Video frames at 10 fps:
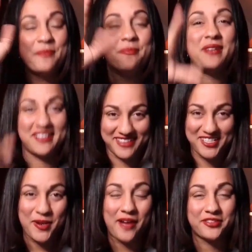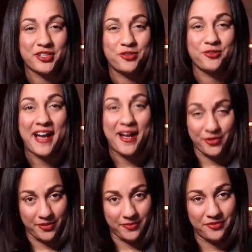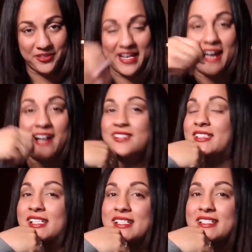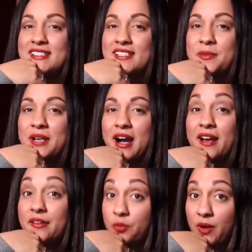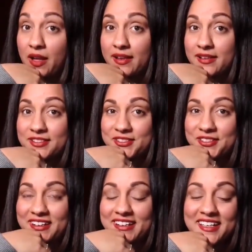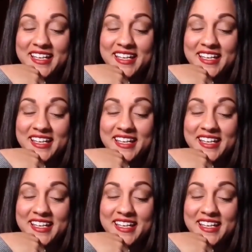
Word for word: But you have to ground them in reality in some kind of a way, do you not?